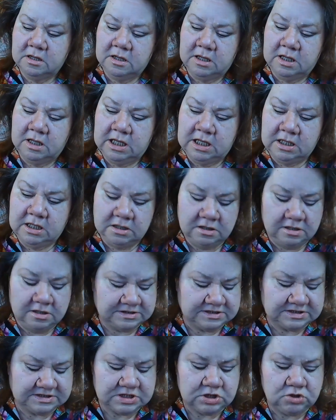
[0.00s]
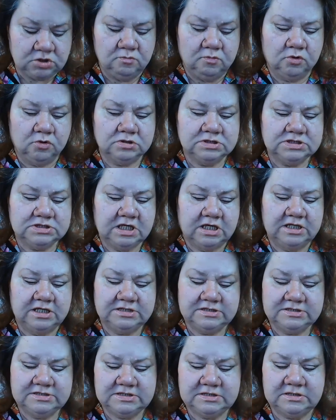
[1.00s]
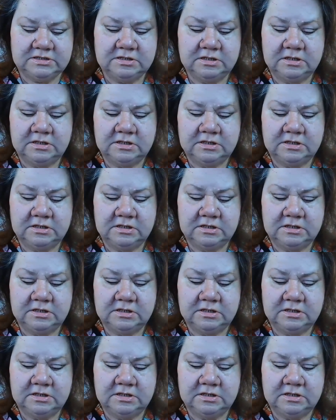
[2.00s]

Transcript: And this is a newborn size.